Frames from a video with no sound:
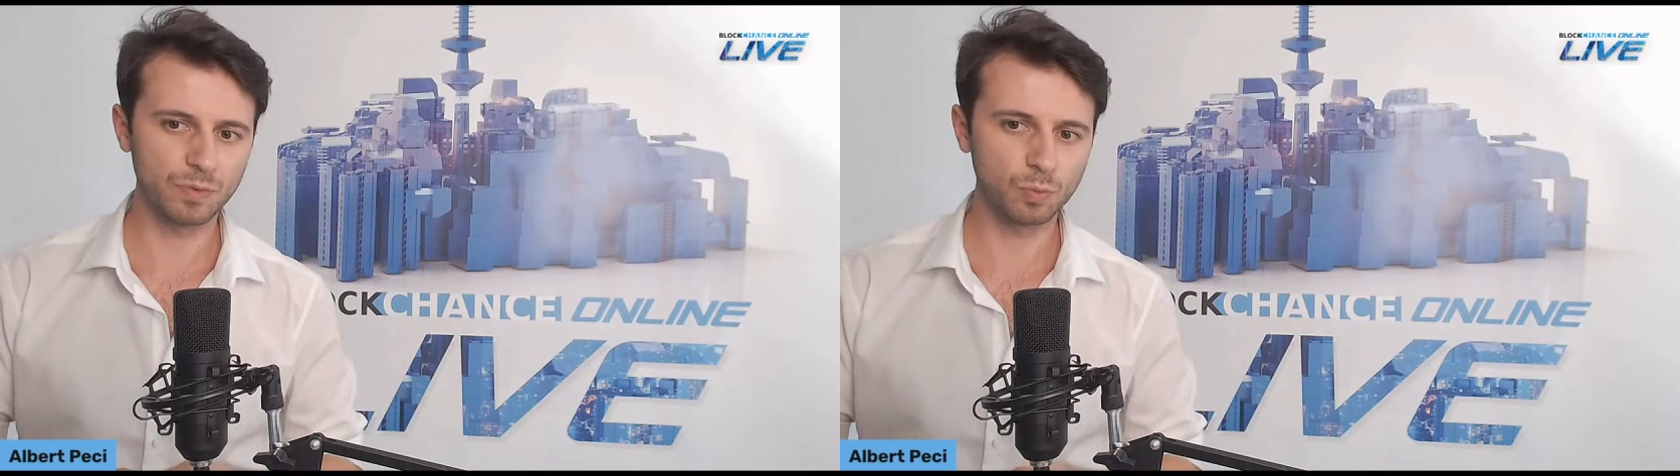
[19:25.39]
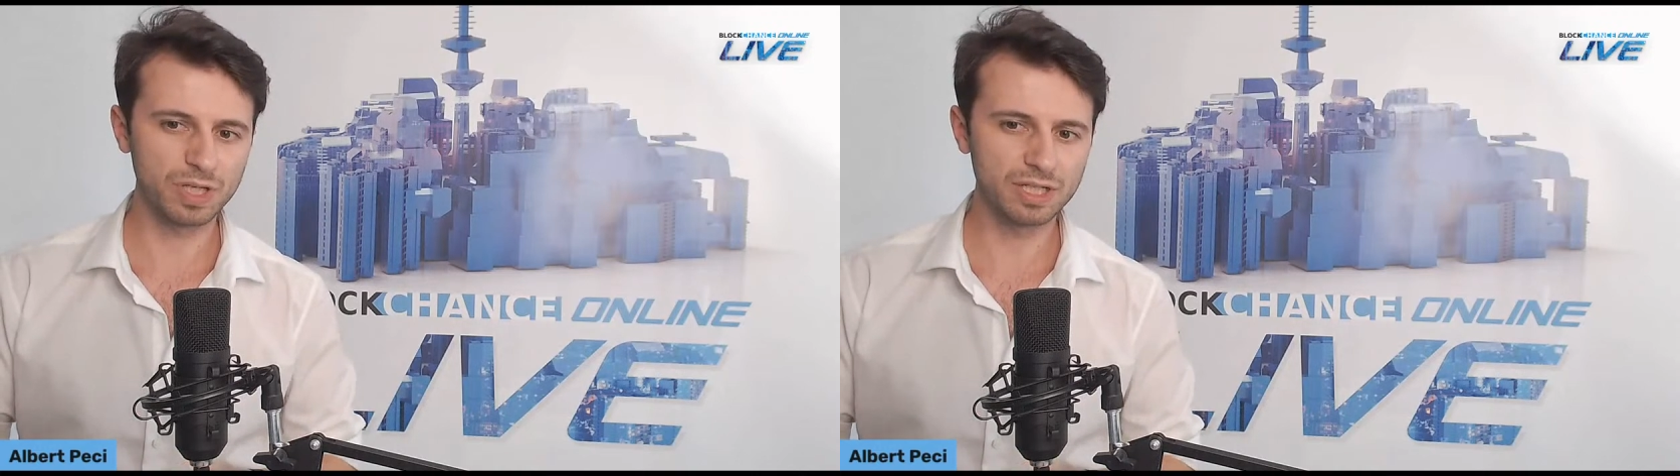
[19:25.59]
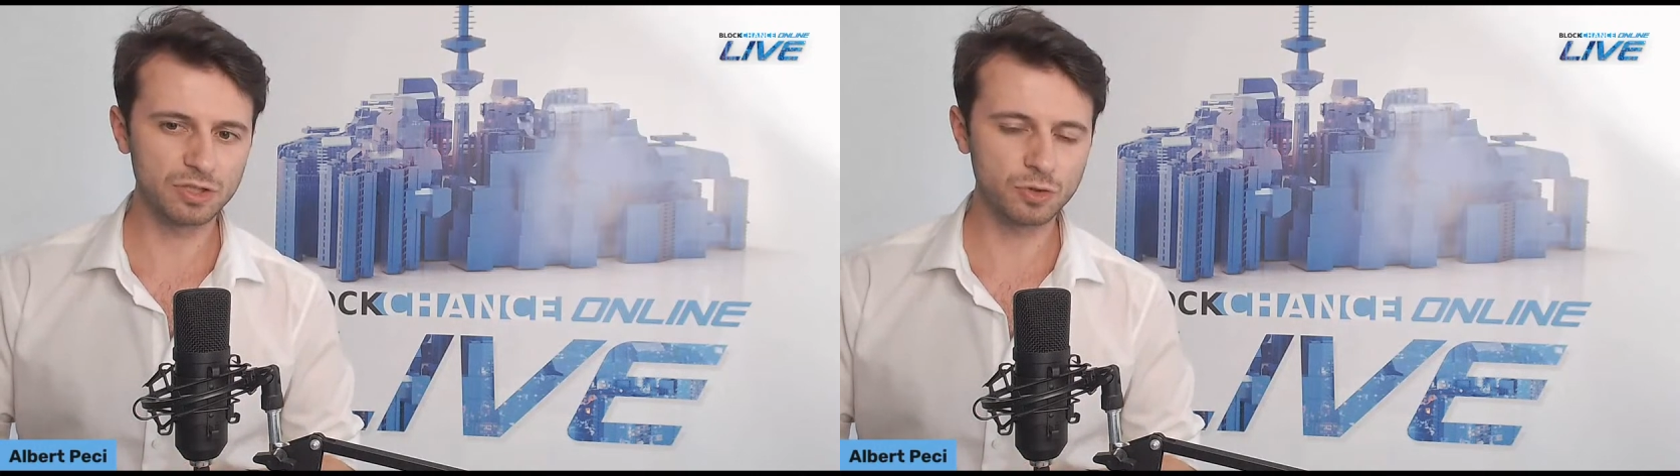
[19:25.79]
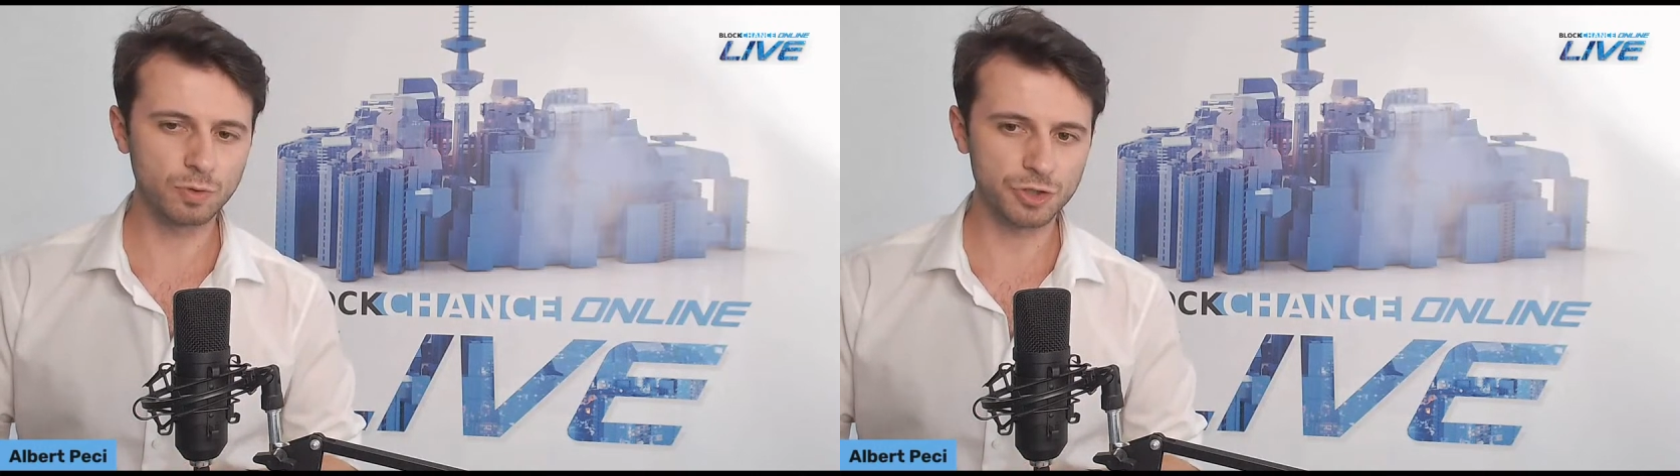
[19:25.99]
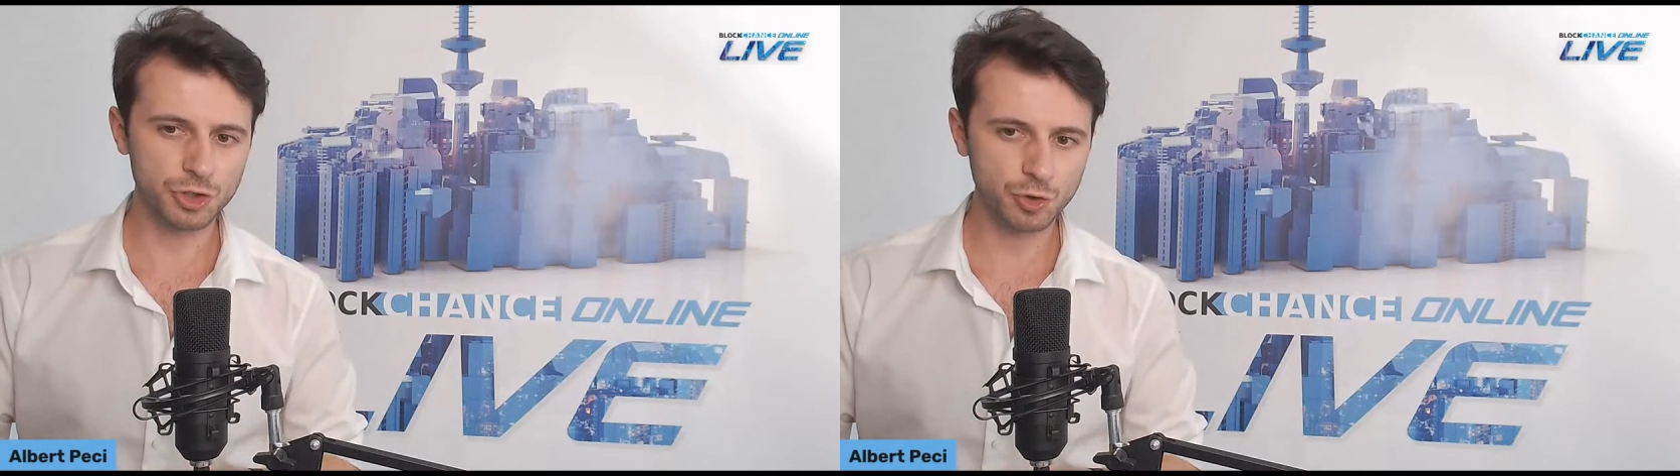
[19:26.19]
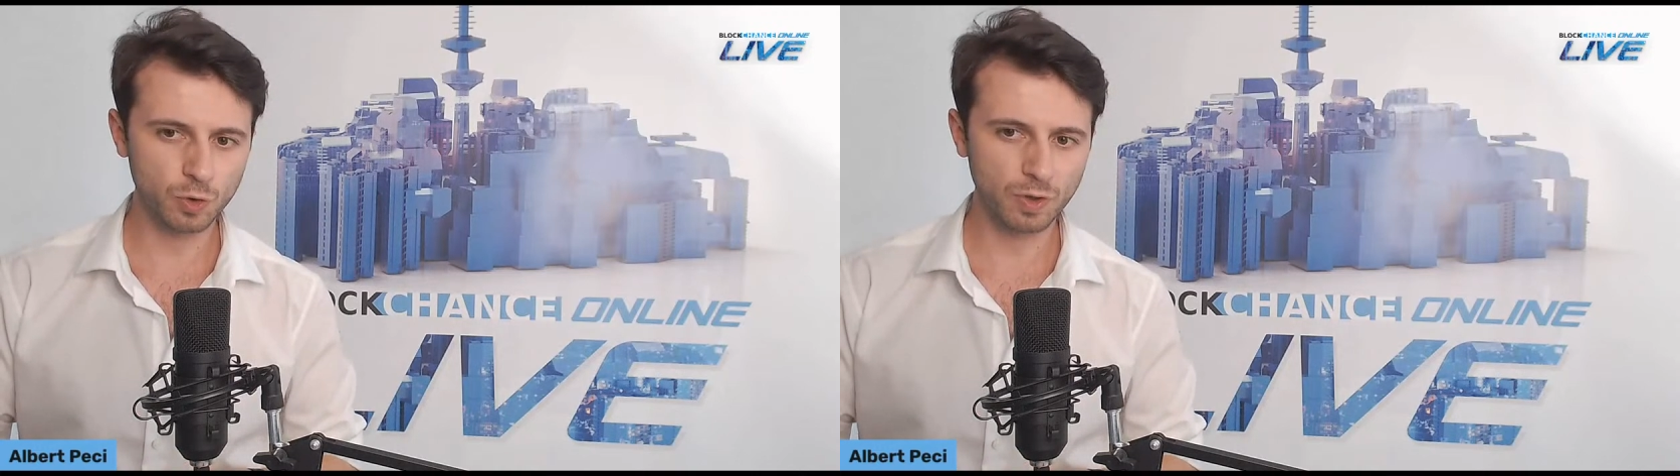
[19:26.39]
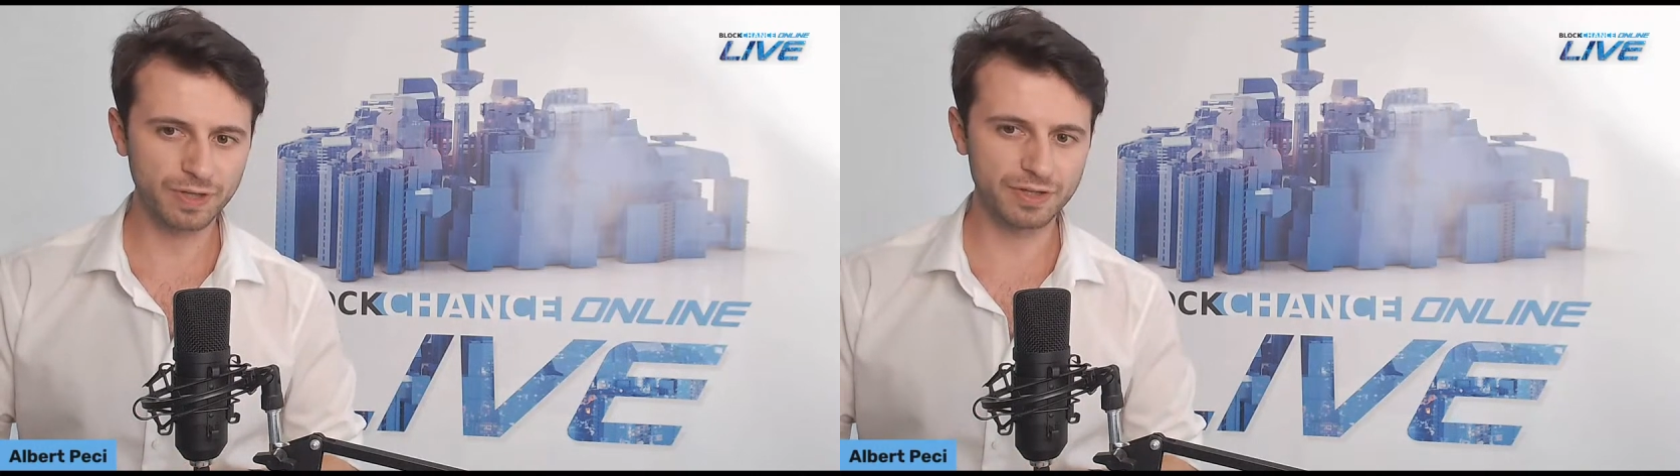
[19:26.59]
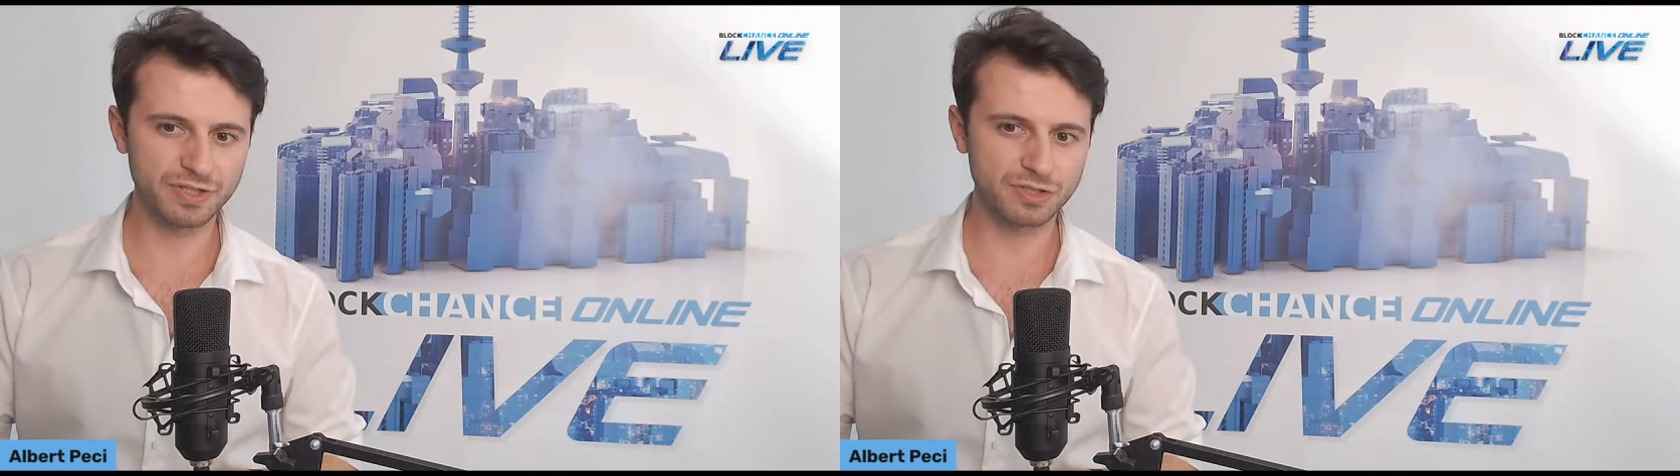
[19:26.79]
we need to assure that